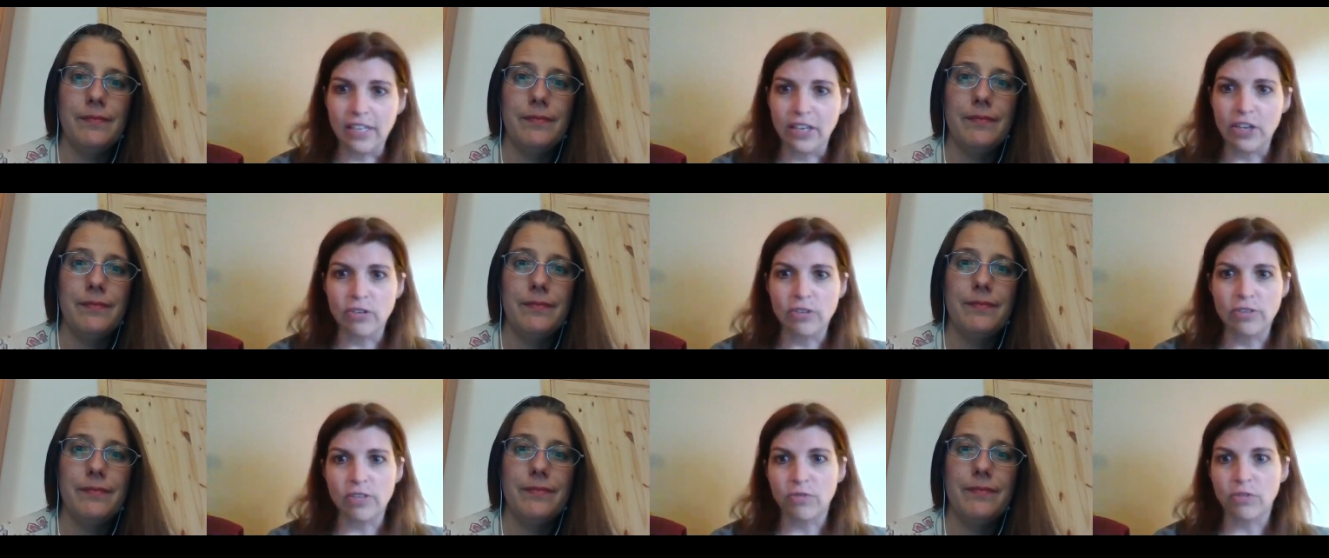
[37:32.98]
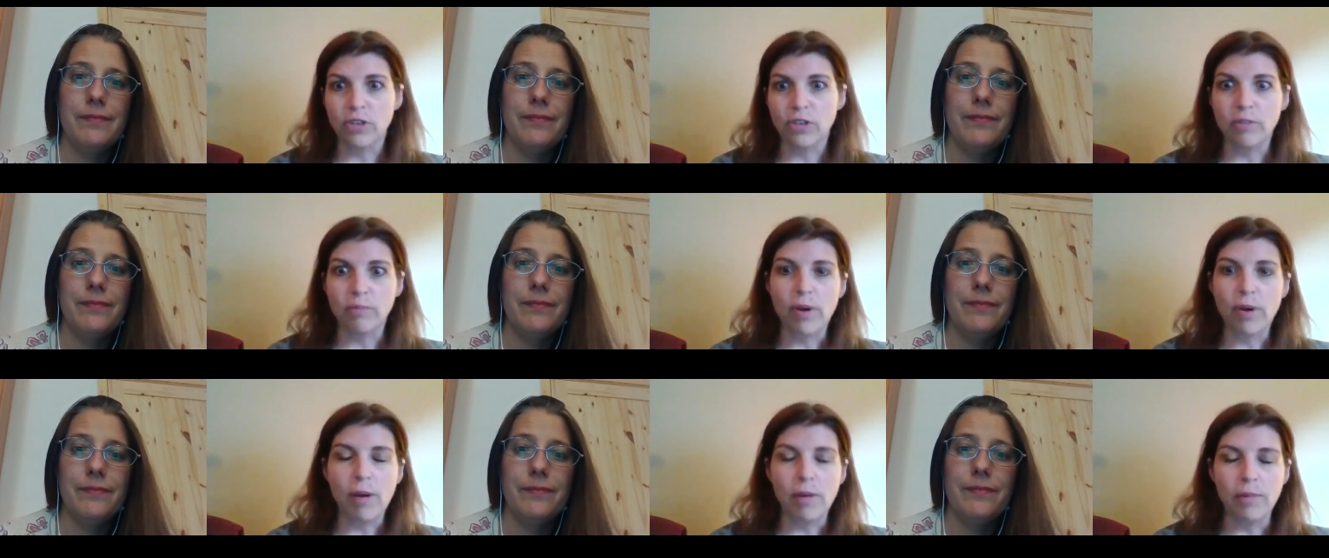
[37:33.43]
Speaker 1: know,
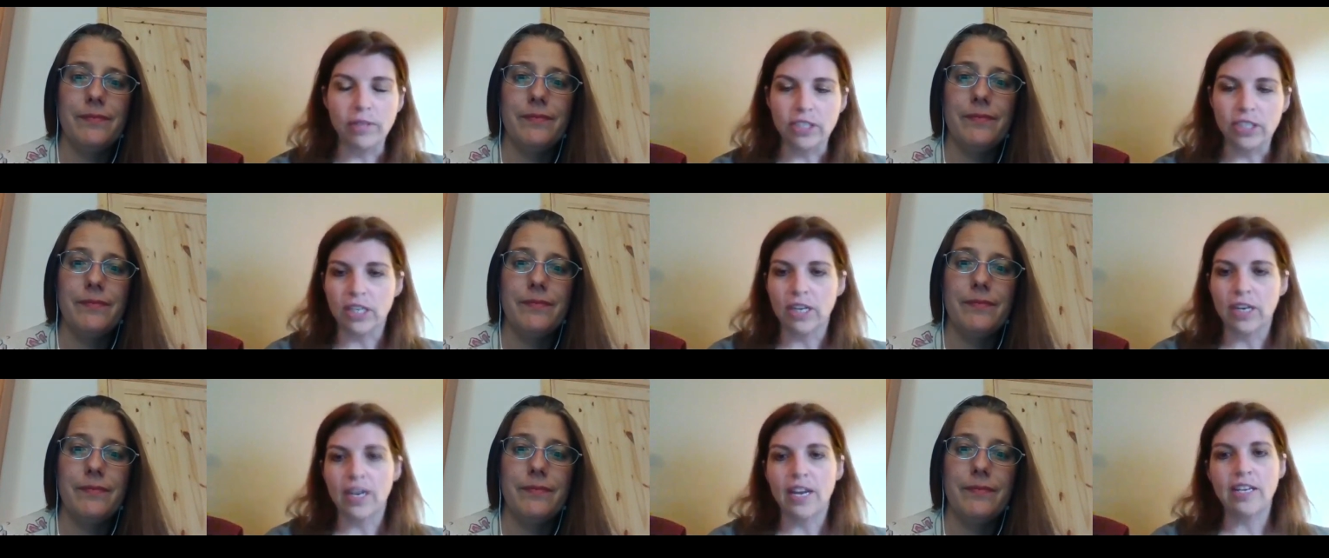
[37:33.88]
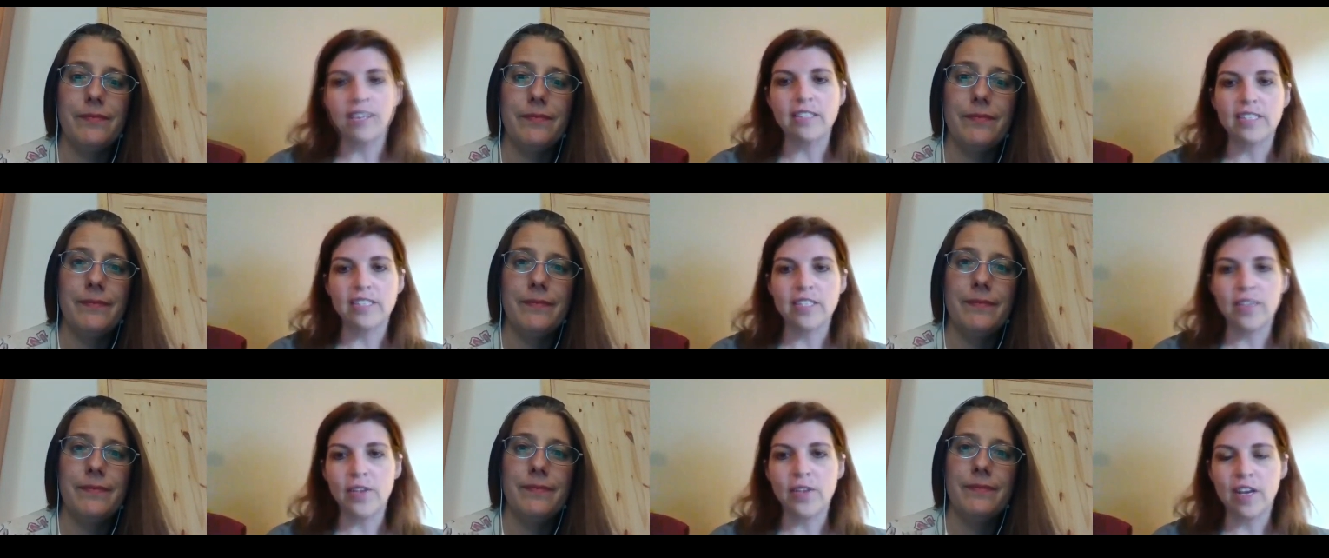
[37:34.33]
different publisher. And
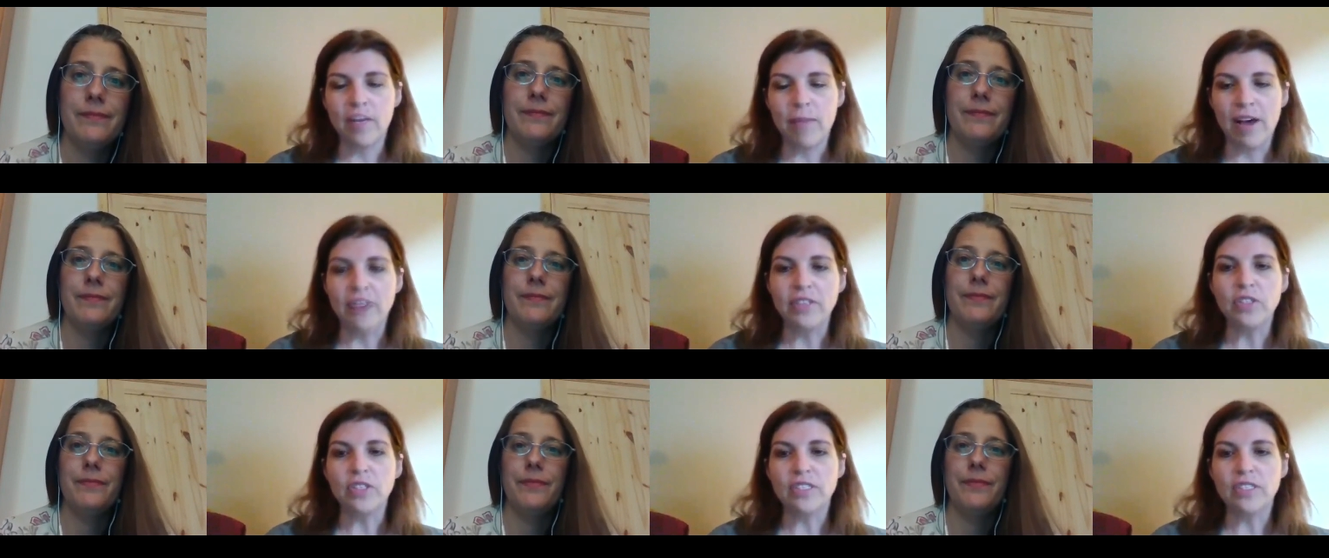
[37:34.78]
so then I'm having